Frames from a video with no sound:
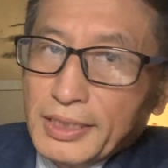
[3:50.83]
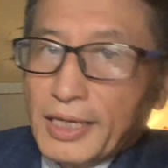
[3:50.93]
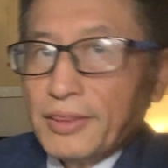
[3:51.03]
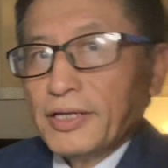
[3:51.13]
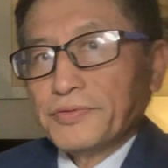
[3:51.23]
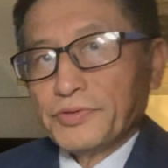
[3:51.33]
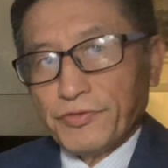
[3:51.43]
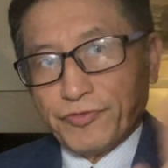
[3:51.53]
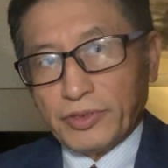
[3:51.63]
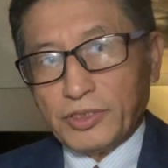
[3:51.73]
And then
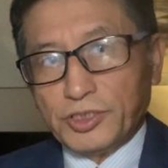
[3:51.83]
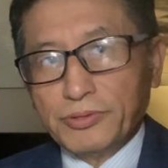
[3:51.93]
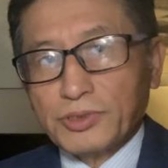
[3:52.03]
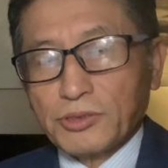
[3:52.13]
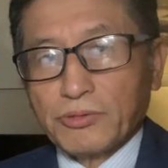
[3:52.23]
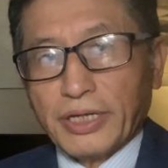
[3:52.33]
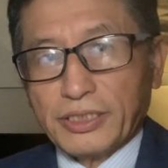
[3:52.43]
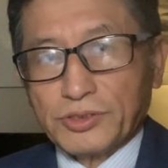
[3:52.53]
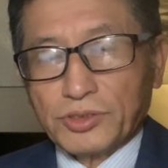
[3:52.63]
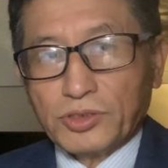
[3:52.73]
for the two
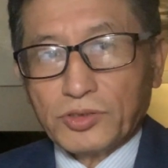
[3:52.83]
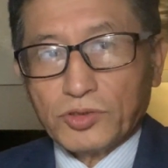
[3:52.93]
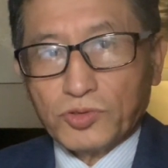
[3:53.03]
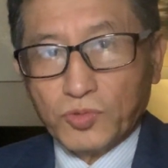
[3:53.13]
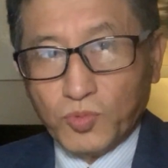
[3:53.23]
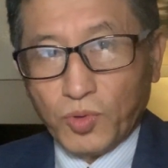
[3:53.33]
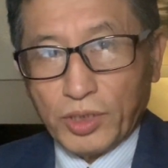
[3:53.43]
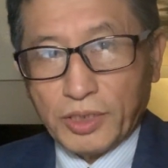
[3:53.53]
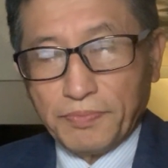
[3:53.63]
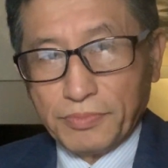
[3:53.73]
cranes to
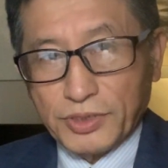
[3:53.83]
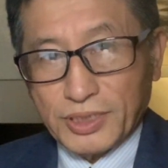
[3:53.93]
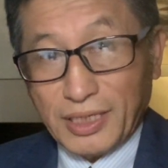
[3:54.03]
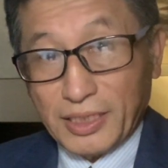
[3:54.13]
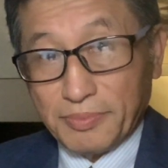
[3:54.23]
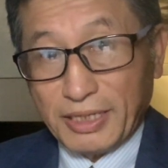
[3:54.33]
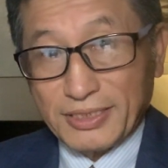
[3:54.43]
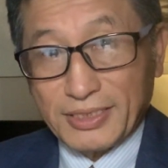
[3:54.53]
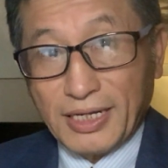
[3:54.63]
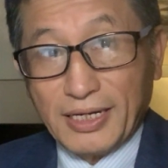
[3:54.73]
work side by
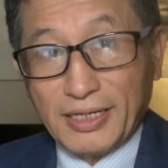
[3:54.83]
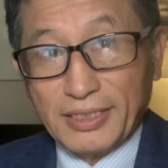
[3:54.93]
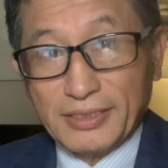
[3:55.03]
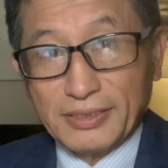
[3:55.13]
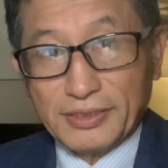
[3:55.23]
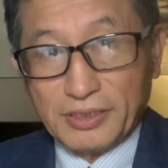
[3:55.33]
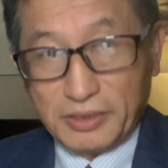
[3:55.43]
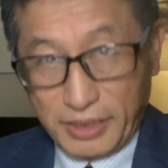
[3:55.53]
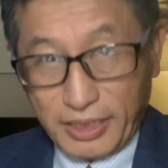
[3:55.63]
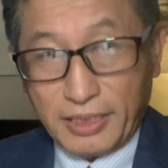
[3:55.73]
side
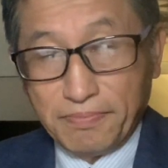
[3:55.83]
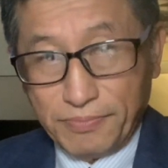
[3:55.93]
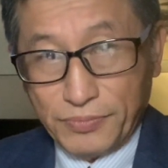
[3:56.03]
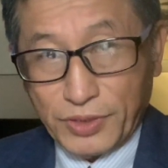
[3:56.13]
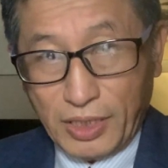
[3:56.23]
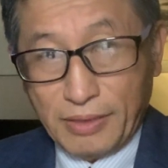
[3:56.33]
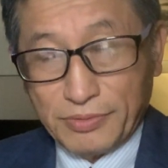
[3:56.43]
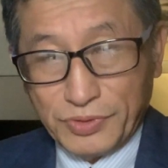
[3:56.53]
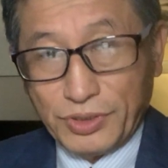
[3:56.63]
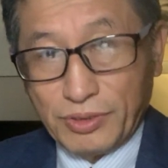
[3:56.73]
in
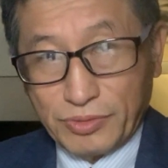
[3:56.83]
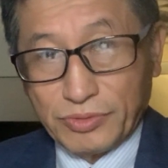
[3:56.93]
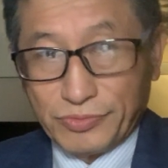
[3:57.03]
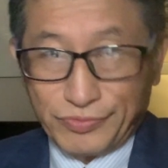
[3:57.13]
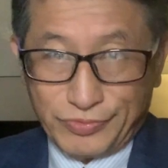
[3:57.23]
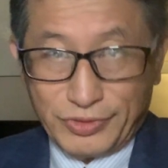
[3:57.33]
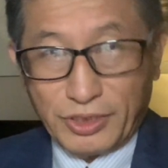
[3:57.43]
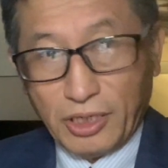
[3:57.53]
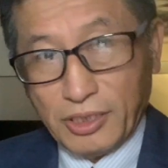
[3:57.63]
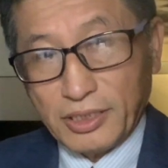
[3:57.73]
you
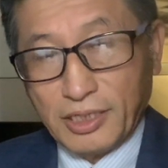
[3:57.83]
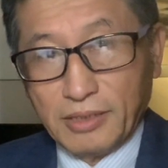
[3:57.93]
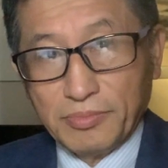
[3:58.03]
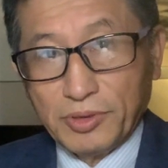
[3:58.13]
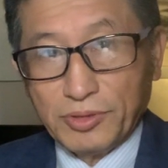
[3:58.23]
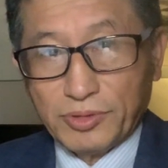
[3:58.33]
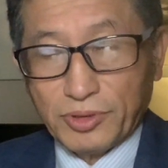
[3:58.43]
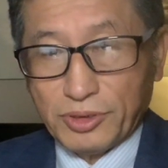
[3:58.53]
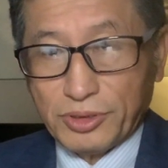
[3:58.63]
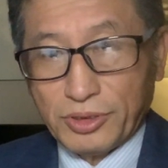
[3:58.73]
call it combo,
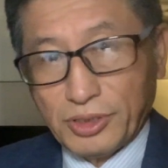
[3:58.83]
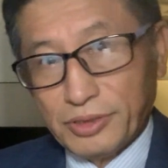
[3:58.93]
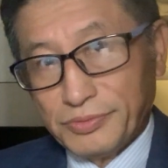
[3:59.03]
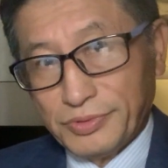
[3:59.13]
or